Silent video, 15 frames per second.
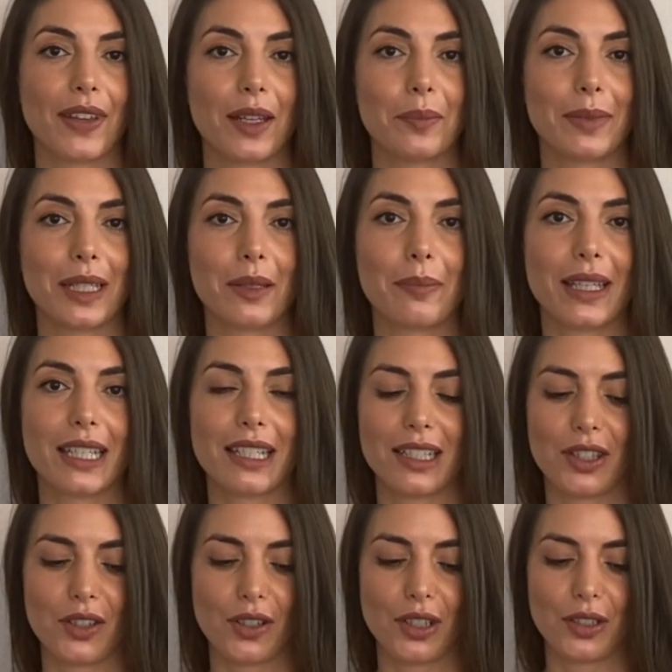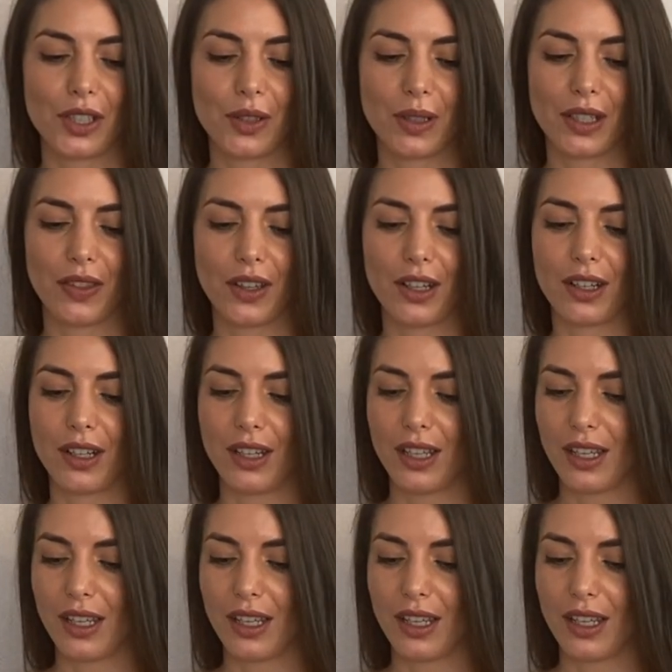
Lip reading: family and my kids are all doing their